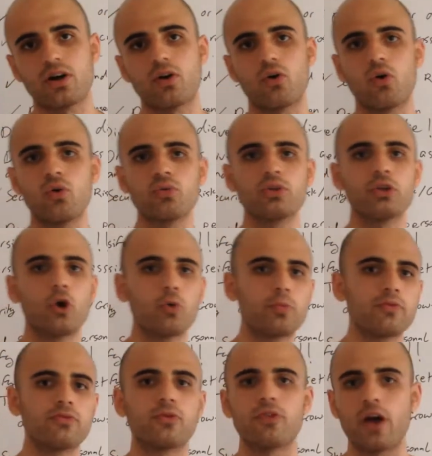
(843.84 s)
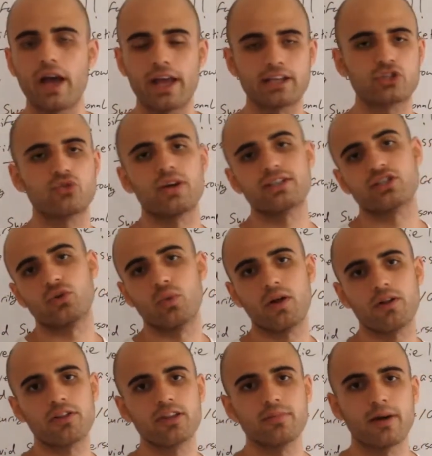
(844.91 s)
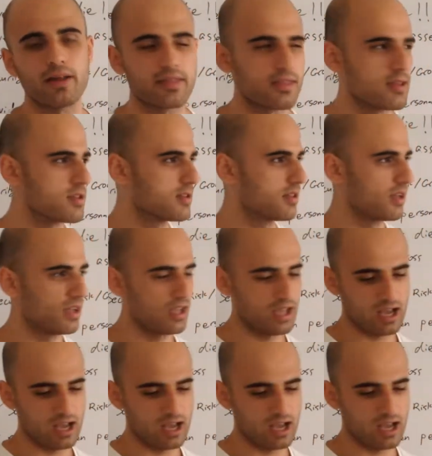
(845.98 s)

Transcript: that are only open for the extra wealthy, but I think